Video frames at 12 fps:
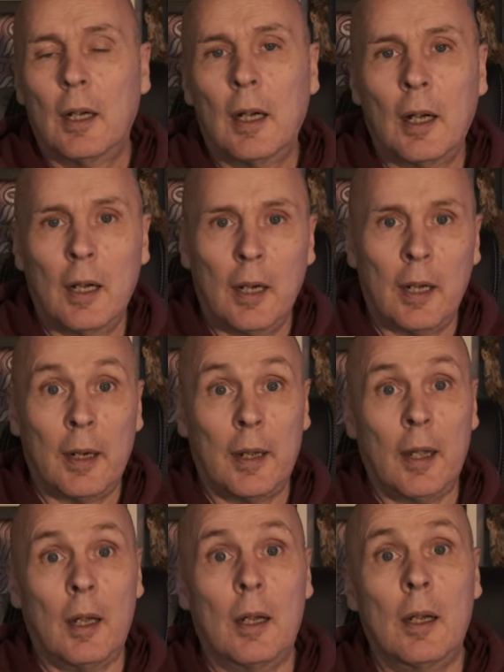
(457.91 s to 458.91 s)
And
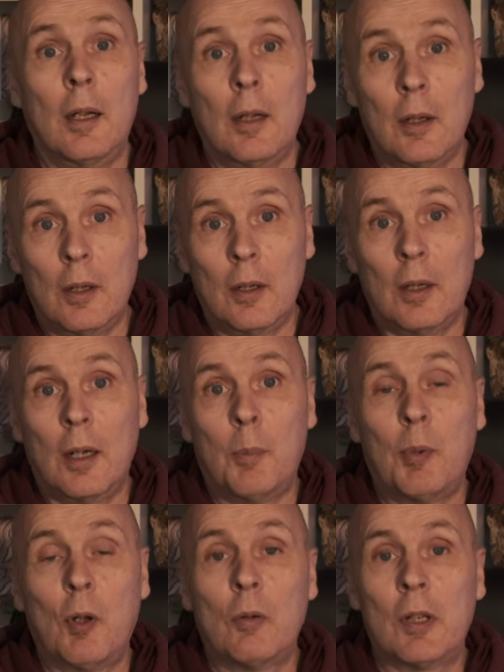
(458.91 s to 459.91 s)
I
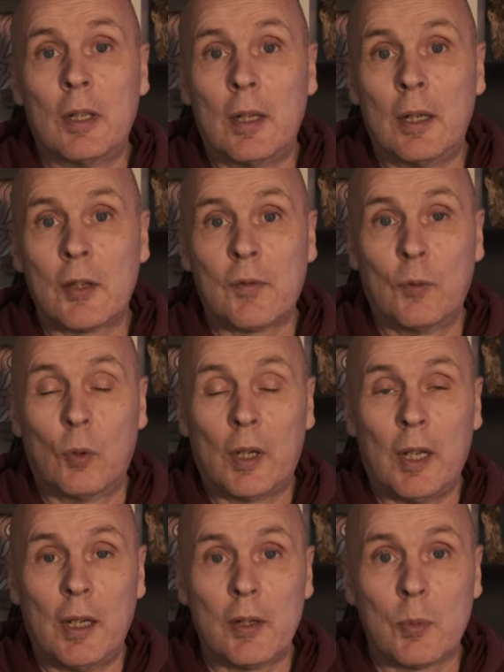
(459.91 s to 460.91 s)
upload it as
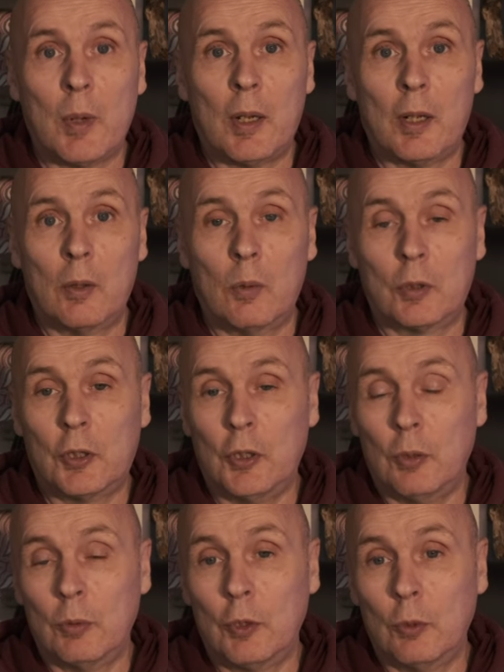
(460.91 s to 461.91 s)
4K as well now onto
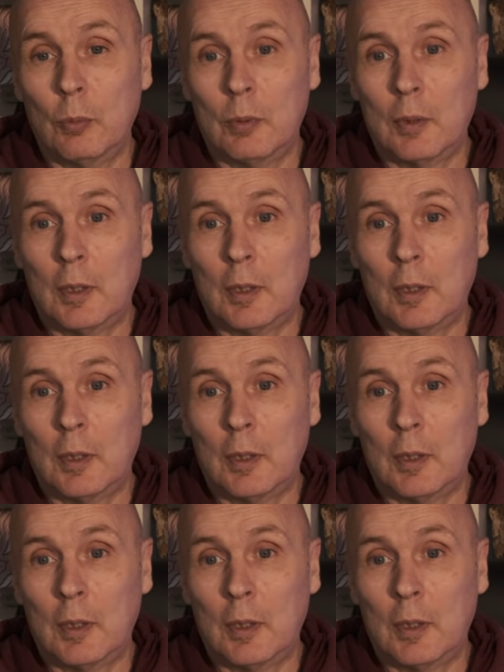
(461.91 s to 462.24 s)
YouTube.